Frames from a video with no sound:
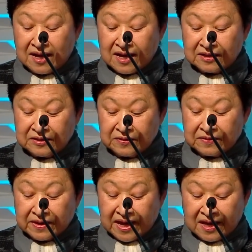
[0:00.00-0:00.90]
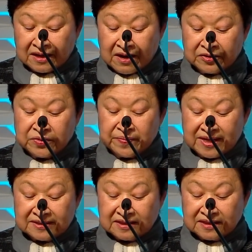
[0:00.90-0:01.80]
Ando and other
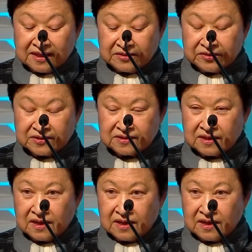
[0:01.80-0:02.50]
peasant leaders,